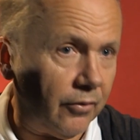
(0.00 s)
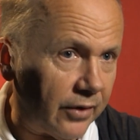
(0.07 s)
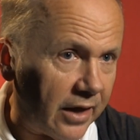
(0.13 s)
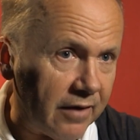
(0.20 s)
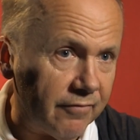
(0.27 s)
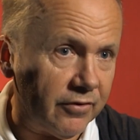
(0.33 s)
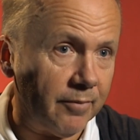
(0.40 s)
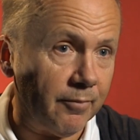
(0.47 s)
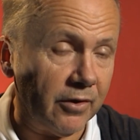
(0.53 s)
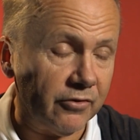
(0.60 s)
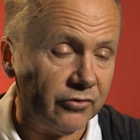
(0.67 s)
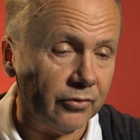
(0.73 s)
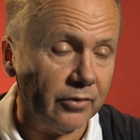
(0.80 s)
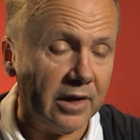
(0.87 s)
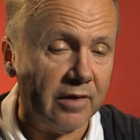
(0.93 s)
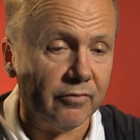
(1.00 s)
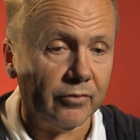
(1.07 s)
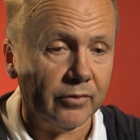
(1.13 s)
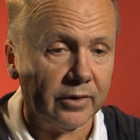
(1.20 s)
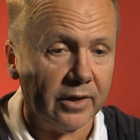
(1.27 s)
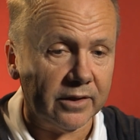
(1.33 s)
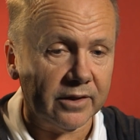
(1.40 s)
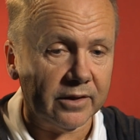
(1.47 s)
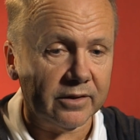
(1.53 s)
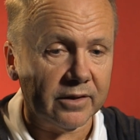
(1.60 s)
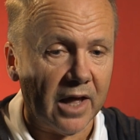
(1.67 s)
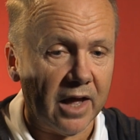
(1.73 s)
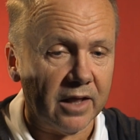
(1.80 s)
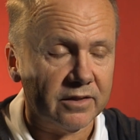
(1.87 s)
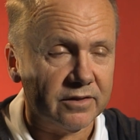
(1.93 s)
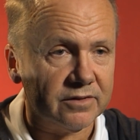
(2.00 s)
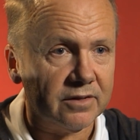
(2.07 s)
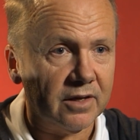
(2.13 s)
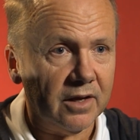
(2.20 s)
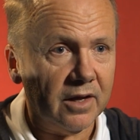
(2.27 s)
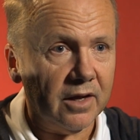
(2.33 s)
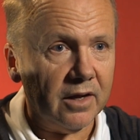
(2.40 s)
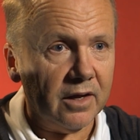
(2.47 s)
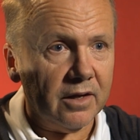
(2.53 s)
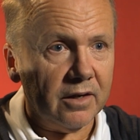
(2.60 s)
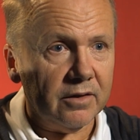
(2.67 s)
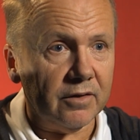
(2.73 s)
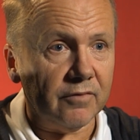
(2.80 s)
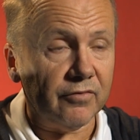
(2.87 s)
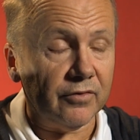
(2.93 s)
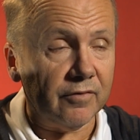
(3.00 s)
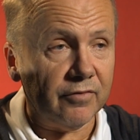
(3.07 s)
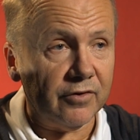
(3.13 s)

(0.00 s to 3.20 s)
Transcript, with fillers: on every emotional level. And that's, you know, from the